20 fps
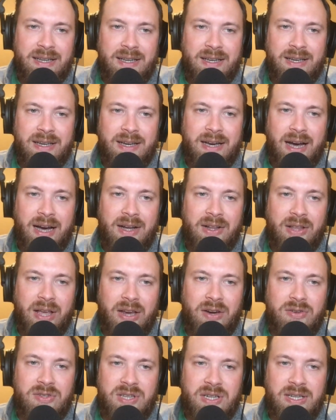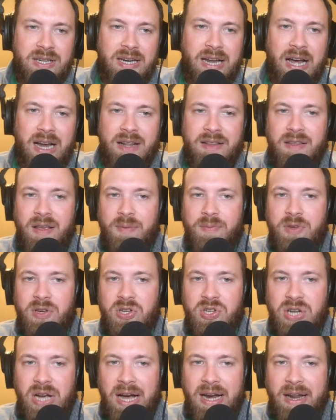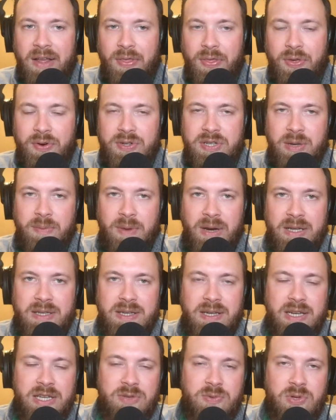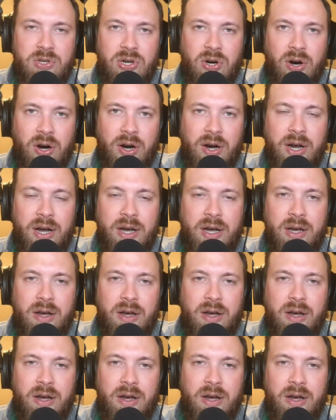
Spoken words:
Kyle Anderson did not attempt a shot in 13 minutes, and his return